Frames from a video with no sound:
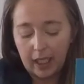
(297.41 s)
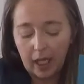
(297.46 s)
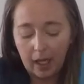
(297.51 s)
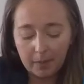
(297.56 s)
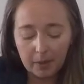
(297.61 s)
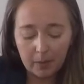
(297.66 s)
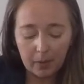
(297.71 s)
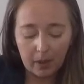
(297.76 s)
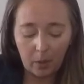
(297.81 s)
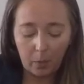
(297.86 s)

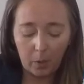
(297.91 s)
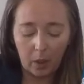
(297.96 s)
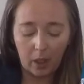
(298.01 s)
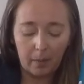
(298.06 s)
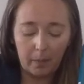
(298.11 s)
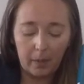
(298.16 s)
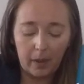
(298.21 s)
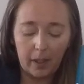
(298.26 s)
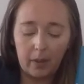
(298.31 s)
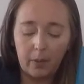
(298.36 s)
comes with a
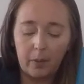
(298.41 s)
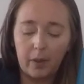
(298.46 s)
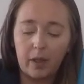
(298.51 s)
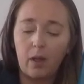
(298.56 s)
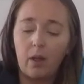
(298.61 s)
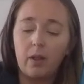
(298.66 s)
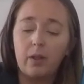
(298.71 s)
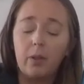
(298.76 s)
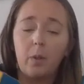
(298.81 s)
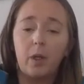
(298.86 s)
workbook with
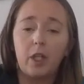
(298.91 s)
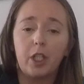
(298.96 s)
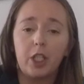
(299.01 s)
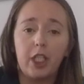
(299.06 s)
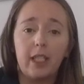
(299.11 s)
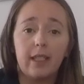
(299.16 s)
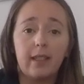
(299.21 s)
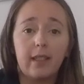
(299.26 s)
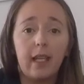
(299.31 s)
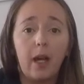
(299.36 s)
all the
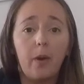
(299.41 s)
worksheets.